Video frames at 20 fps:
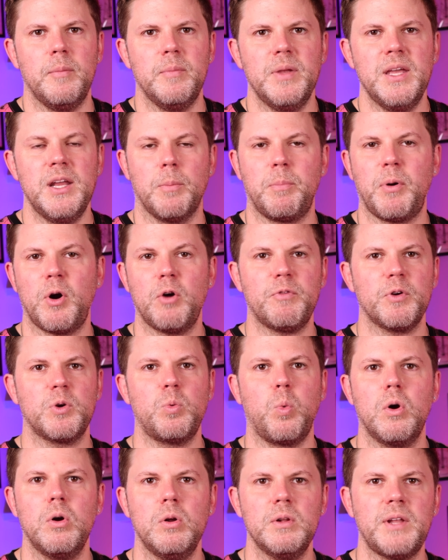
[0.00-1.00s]
In a
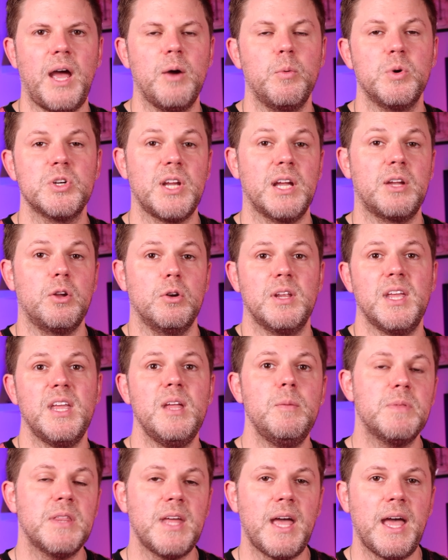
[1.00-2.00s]
perfect world, I wish I could
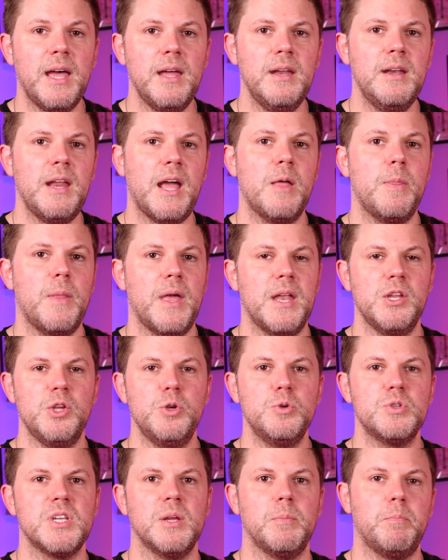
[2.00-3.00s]
keep the head and then
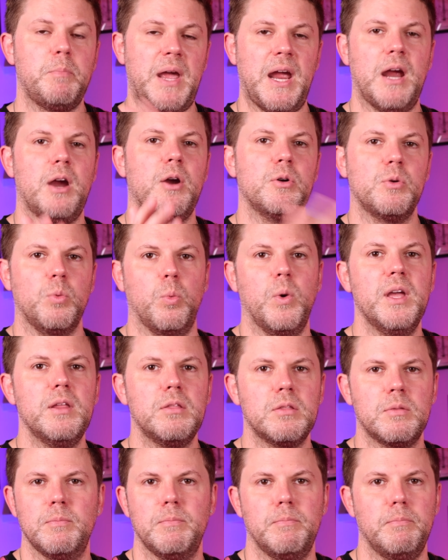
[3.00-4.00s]
use it paired
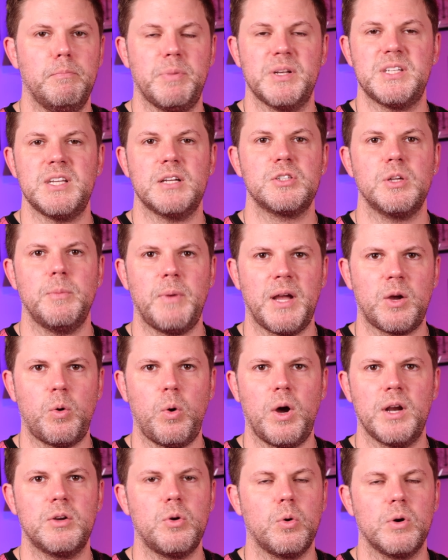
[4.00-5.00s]
with potentially my
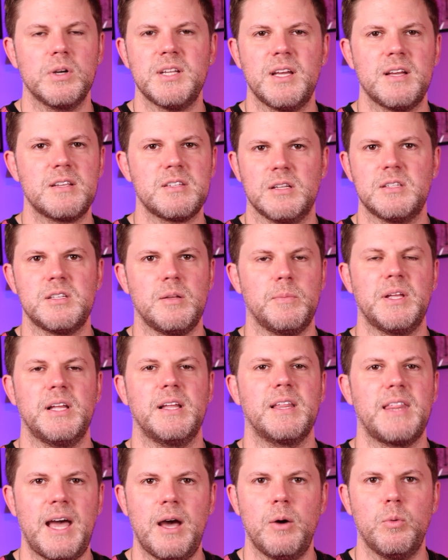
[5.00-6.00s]
quad Cortex. Like something
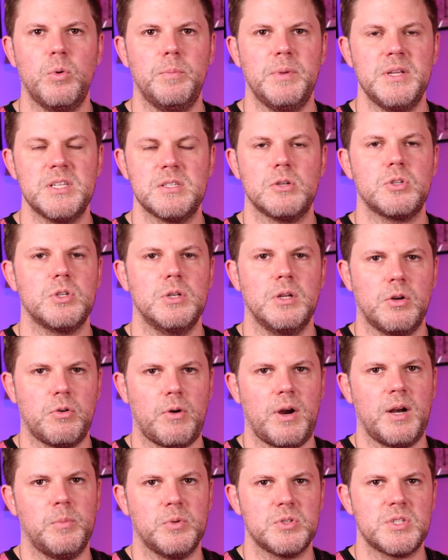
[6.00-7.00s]
like that would be such an
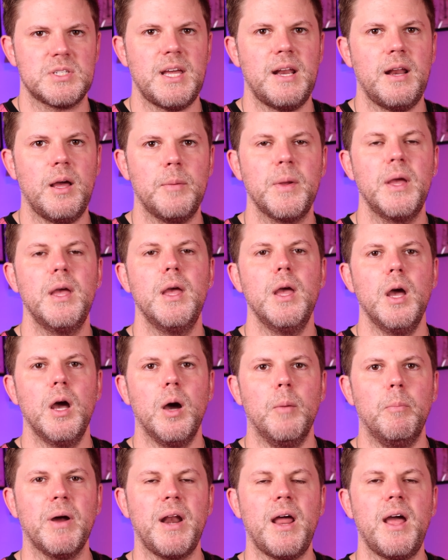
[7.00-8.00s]
incredible setup.
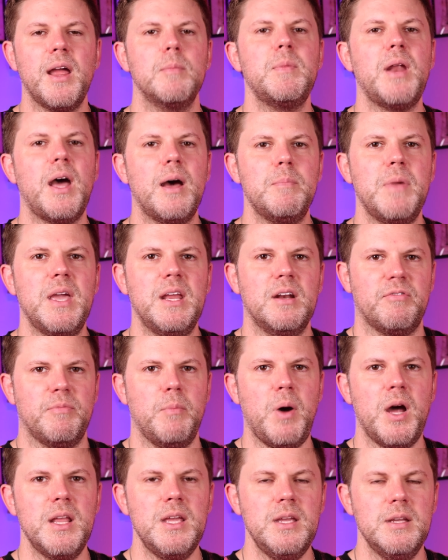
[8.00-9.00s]
But I am not made of
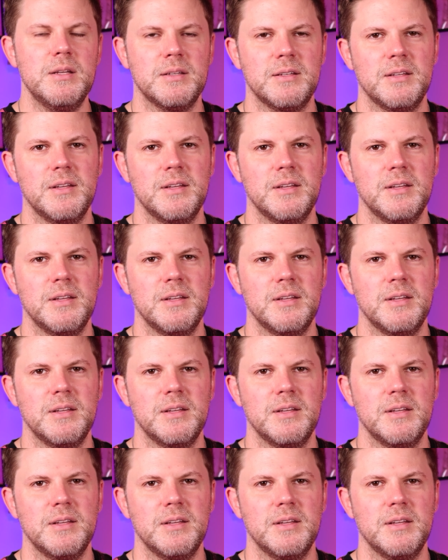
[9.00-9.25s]
money.